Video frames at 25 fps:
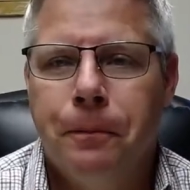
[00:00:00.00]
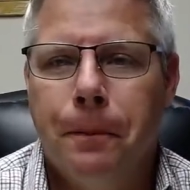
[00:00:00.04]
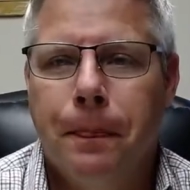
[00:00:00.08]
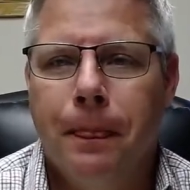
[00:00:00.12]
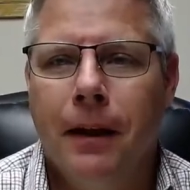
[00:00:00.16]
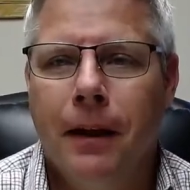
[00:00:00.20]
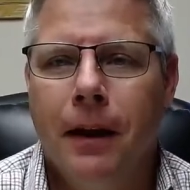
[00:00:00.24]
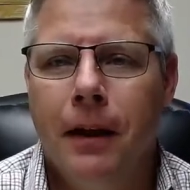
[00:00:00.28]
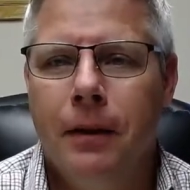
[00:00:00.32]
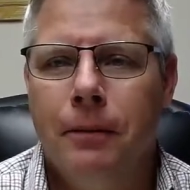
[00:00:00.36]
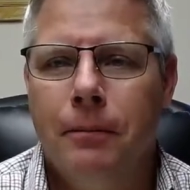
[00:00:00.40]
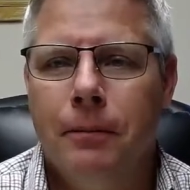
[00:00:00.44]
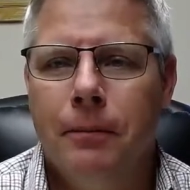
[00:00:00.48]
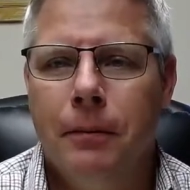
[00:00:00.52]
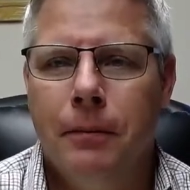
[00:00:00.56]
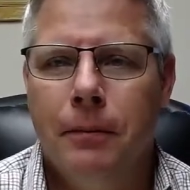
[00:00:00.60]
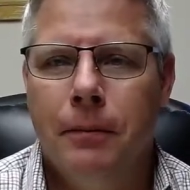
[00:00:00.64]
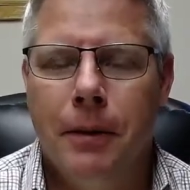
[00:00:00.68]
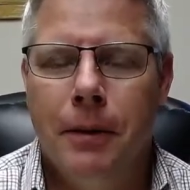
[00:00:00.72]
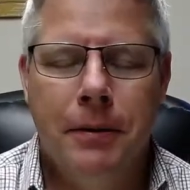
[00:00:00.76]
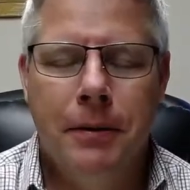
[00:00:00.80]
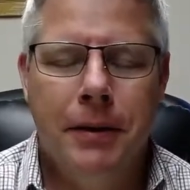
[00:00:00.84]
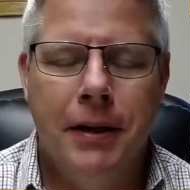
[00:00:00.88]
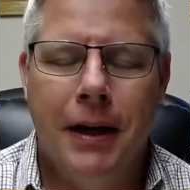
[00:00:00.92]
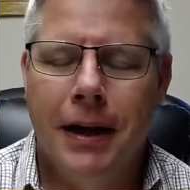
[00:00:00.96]
and
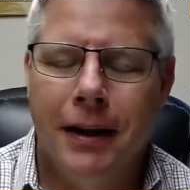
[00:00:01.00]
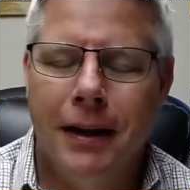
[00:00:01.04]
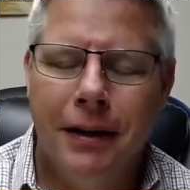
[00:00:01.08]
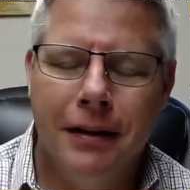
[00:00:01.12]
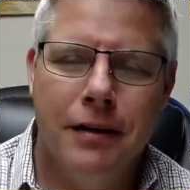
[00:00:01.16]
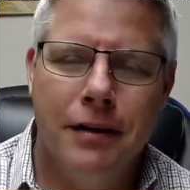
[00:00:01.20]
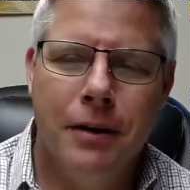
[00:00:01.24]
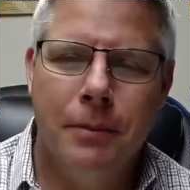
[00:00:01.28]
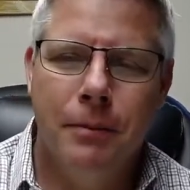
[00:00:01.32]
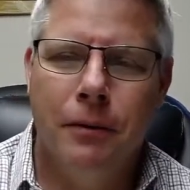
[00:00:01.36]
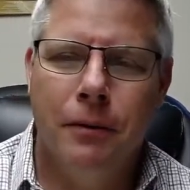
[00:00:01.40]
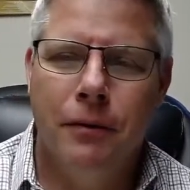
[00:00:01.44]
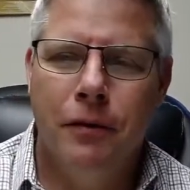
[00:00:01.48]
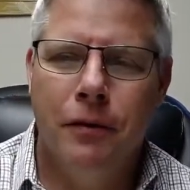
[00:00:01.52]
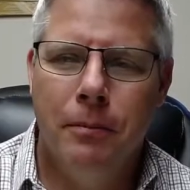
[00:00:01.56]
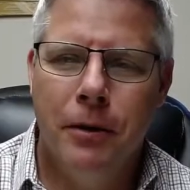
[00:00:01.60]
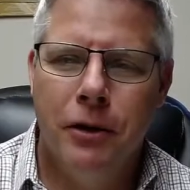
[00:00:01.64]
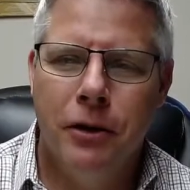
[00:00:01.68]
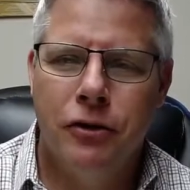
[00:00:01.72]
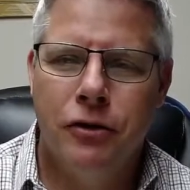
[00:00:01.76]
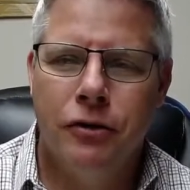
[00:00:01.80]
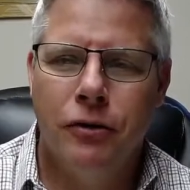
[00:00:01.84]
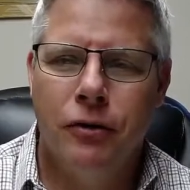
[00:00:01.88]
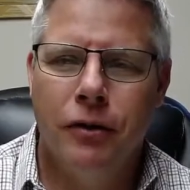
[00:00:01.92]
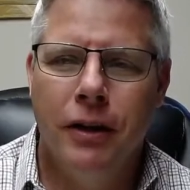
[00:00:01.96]
maybe taken some of the
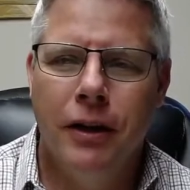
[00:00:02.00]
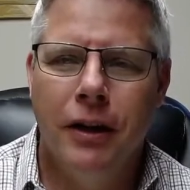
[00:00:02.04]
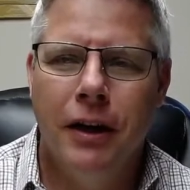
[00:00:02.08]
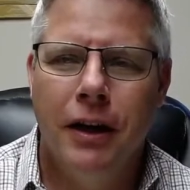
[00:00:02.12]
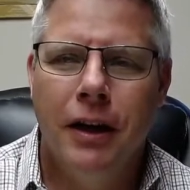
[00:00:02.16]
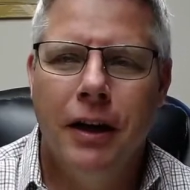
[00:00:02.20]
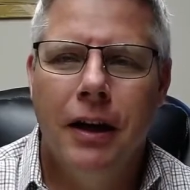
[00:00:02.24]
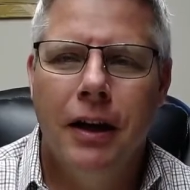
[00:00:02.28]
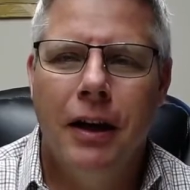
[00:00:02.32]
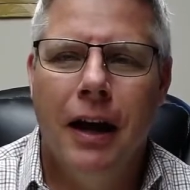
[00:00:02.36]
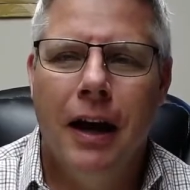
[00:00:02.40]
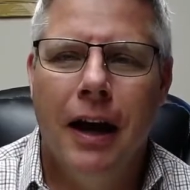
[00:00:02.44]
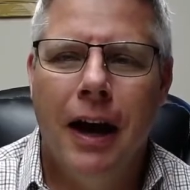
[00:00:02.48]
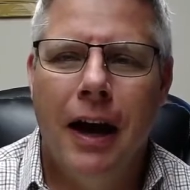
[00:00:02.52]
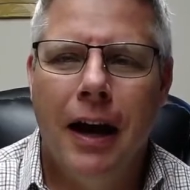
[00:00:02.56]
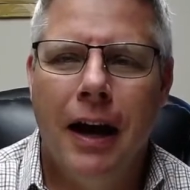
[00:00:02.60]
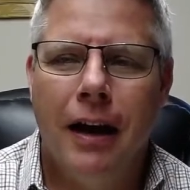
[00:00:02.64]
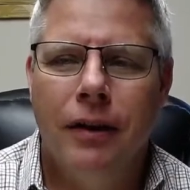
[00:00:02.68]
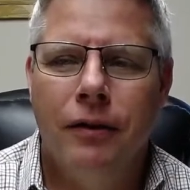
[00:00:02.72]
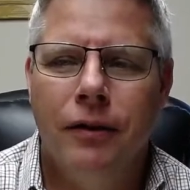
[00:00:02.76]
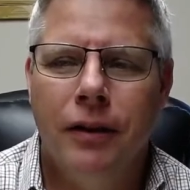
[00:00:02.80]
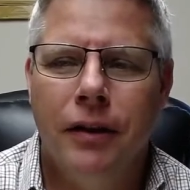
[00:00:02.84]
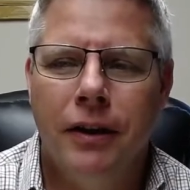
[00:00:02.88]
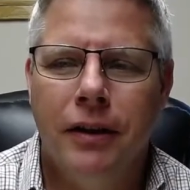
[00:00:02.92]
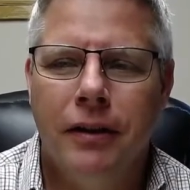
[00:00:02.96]
mystery out
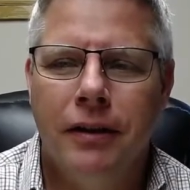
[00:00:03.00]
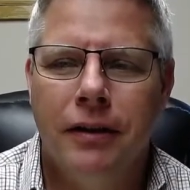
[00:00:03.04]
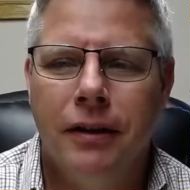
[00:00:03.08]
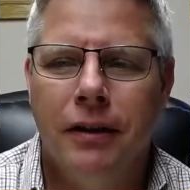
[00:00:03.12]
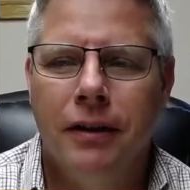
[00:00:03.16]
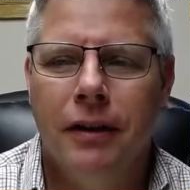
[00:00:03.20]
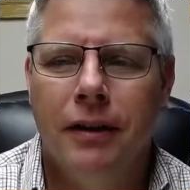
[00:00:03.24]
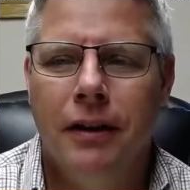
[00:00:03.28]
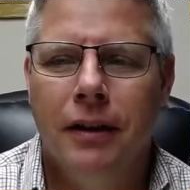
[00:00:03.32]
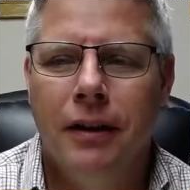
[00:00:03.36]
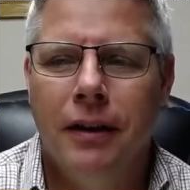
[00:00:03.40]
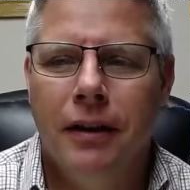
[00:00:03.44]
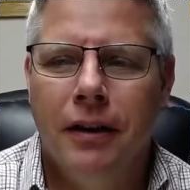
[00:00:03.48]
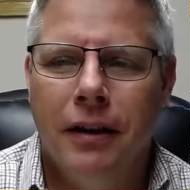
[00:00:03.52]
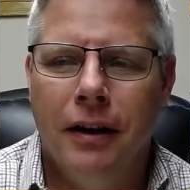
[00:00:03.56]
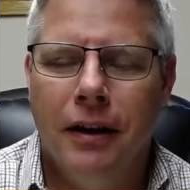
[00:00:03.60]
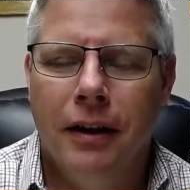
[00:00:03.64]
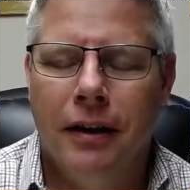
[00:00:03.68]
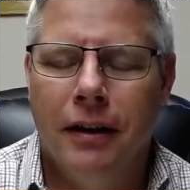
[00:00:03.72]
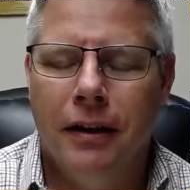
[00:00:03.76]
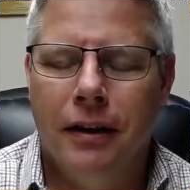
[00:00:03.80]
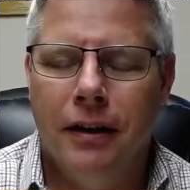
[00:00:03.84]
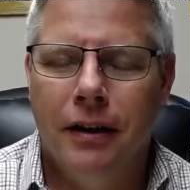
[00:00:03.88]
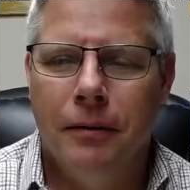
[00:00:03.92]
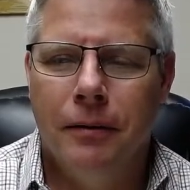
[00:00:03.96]
of it
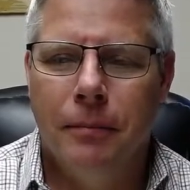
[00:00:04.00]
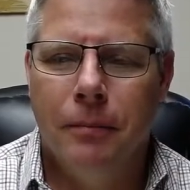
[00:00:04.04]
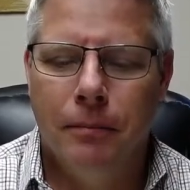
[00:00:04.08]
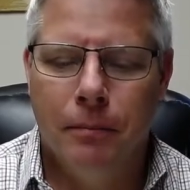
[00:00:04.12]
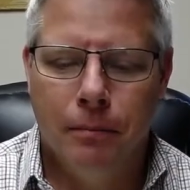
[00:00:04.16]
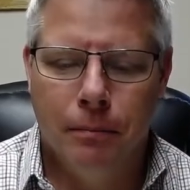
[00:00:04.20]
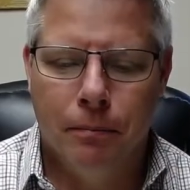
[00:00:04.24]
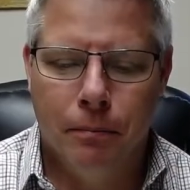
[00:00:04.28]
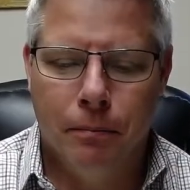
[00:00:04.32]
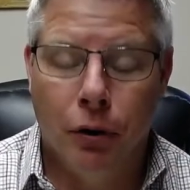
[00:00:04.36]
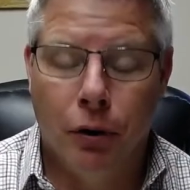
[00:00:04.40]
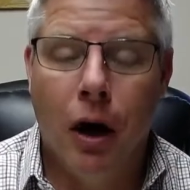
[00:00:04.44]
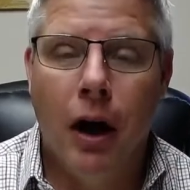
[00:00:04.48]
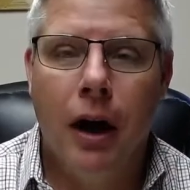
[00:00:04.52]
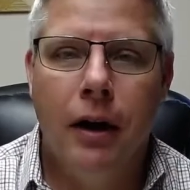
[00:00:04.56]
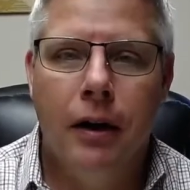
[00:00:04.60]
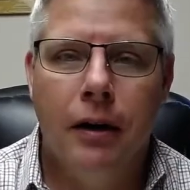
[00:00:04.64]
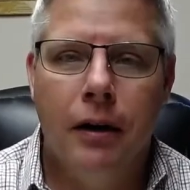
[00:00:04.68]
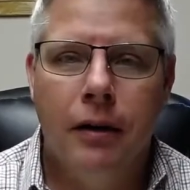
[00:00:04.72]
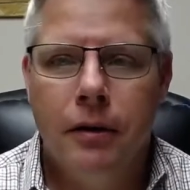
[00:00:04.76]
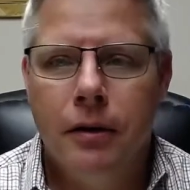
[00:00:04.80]
and brought